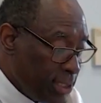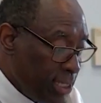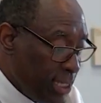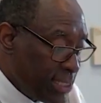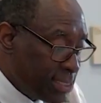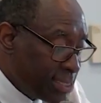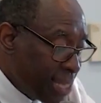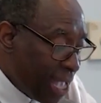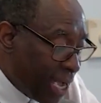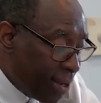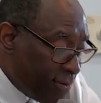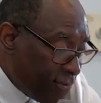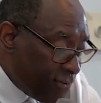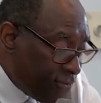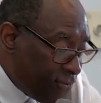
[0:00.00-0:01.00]
It's not
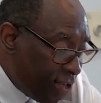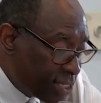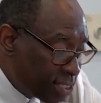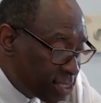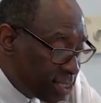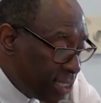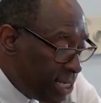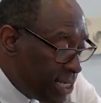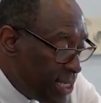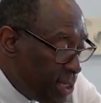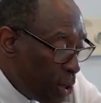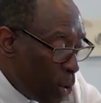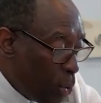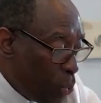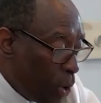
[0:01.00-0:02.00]
fixed in any
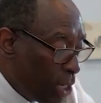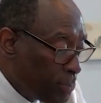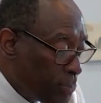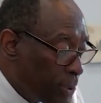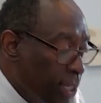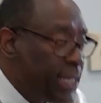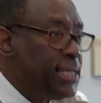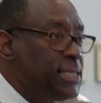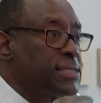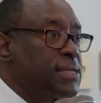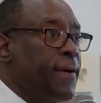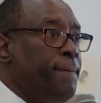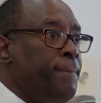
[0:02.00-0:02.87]
one place.